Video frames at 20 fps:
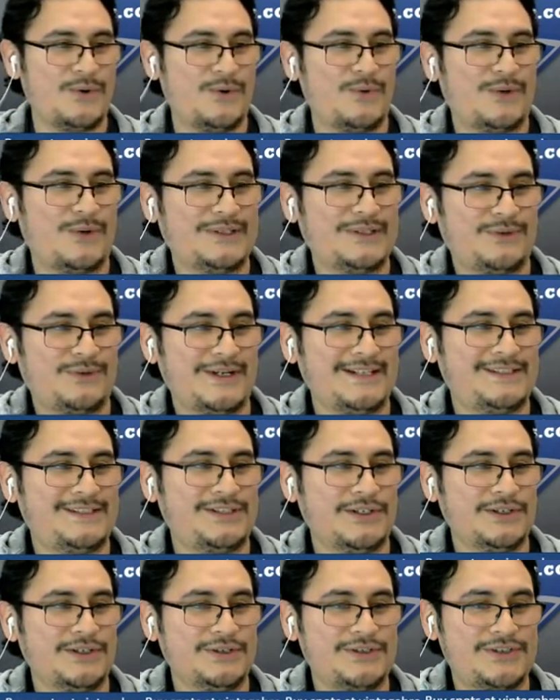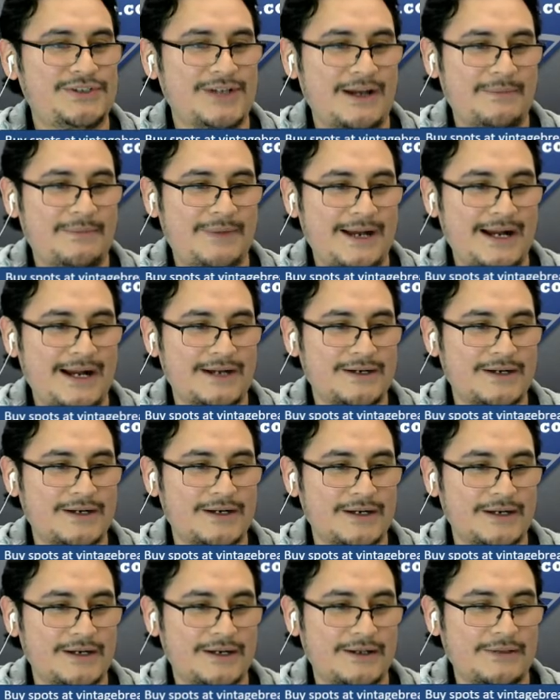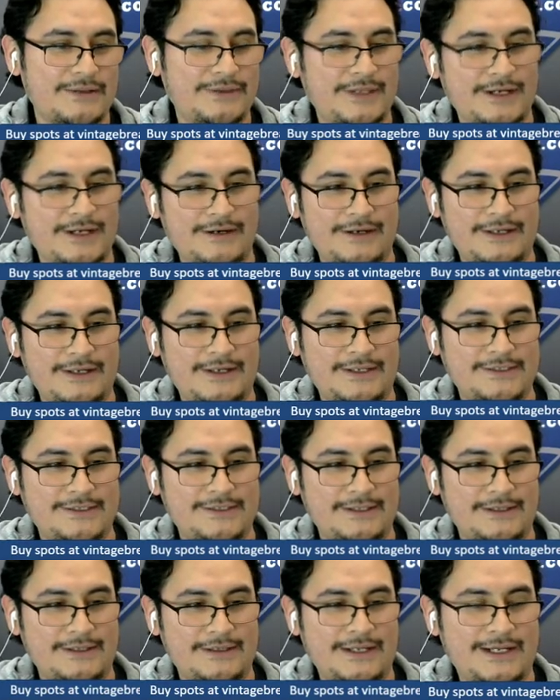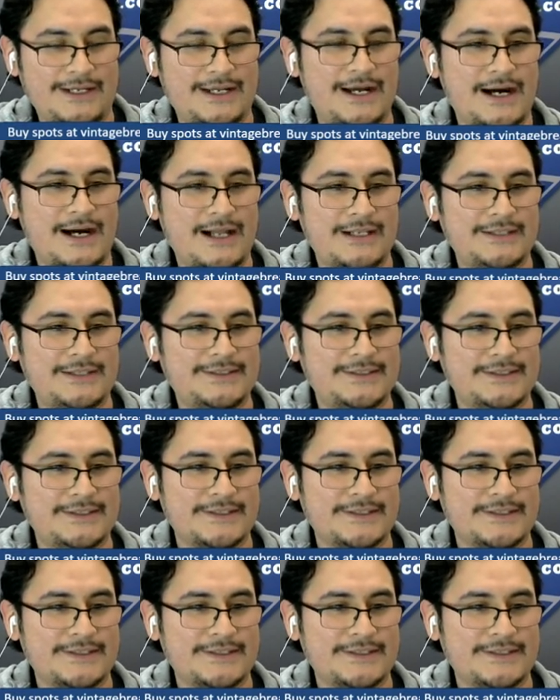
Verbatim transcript: 122, John Packer. There is I love Nick it. Collison.